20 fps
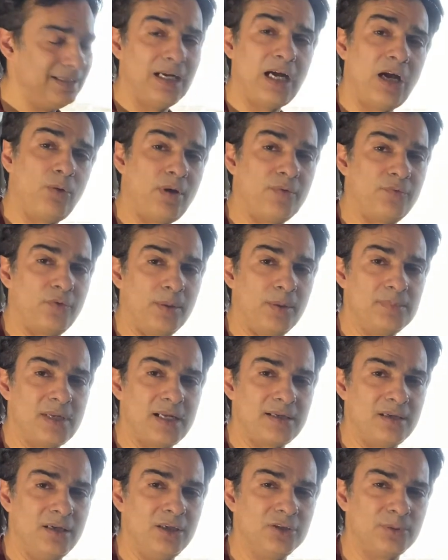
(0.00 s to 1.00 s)
However, I'm
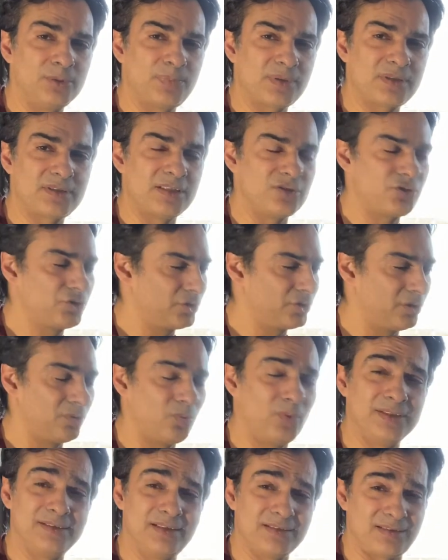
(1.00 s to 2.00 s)
not 100% sure
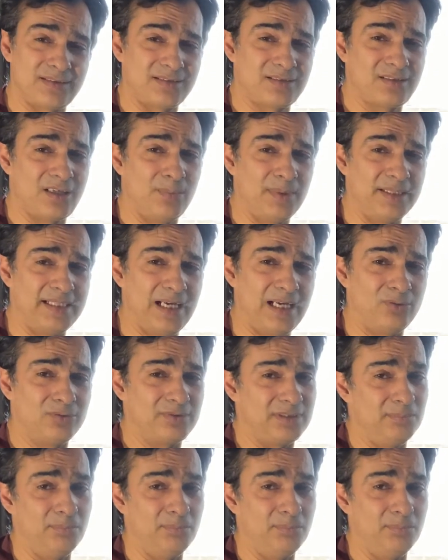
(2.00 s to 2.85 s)
when this is coming out.